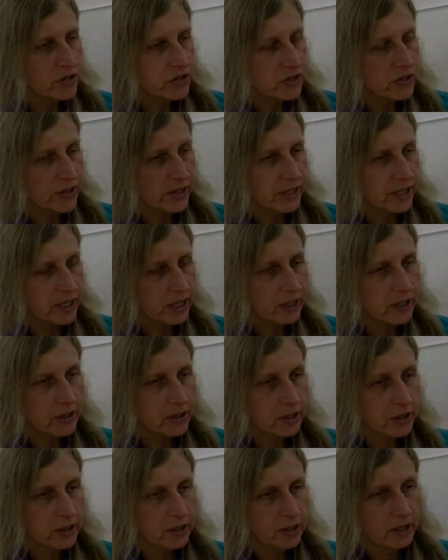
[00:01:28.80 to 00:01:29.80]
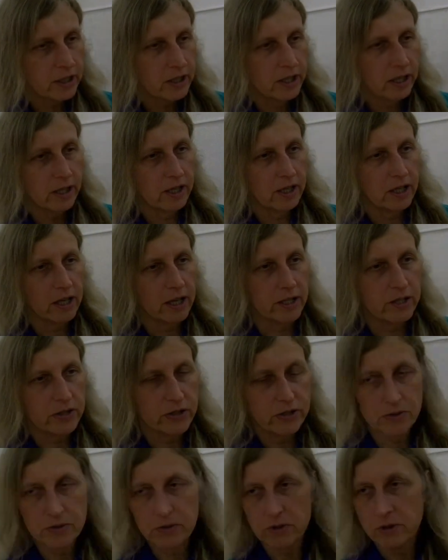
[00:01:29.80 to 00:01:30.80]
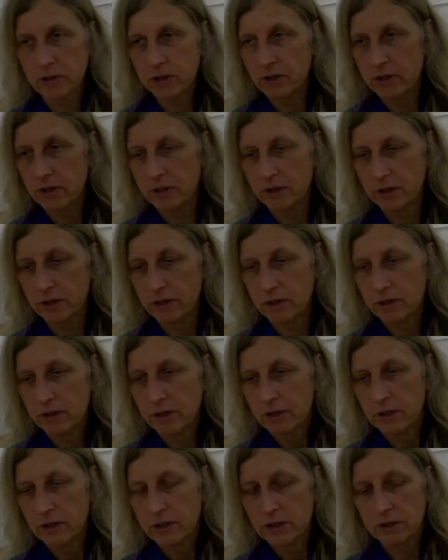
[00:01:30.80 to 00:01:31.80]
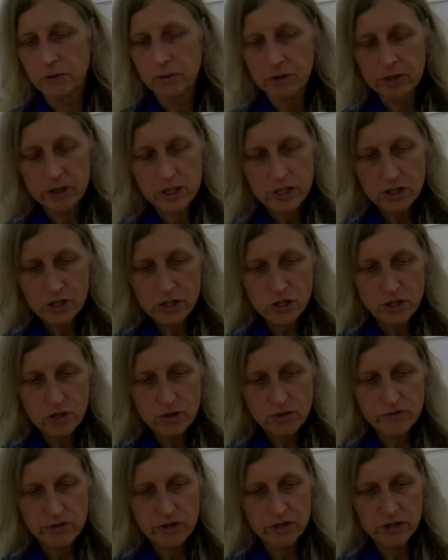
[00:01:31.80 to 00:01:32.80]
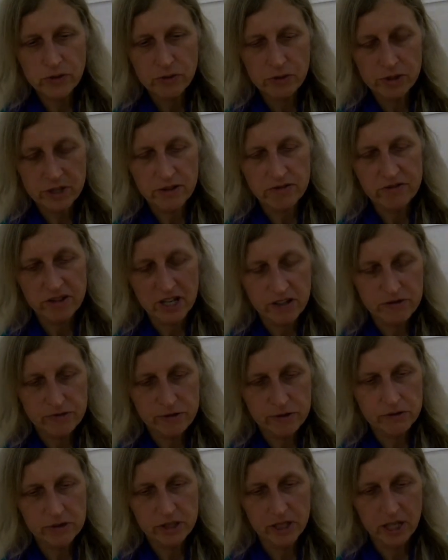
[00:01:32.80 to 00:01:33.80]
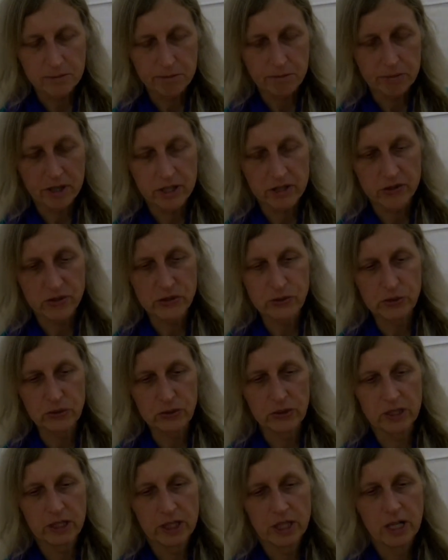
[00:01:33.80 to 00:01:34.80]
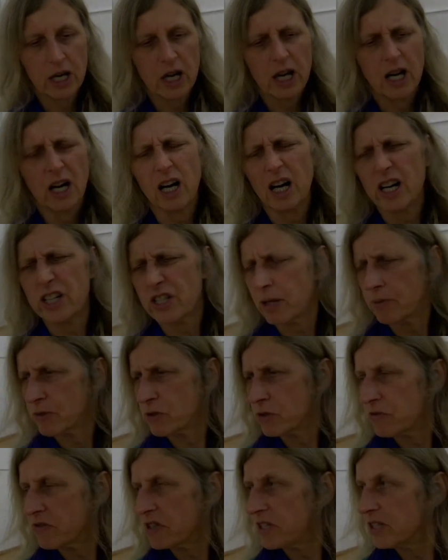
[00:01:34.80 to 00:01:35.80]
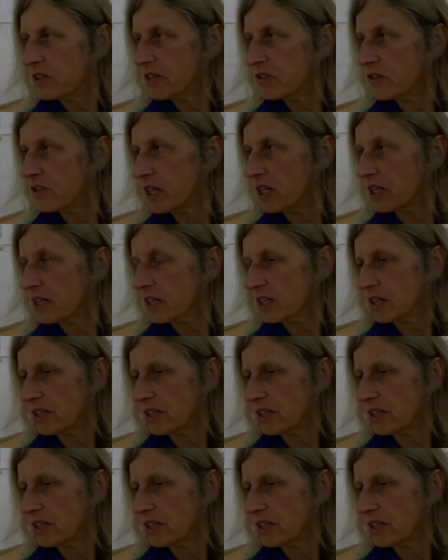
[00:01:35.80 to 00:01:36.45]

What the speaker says: Yes, if I were to mystically fool you and get a lot of customer loyalty until you went crazy, I would ask you to do it every day.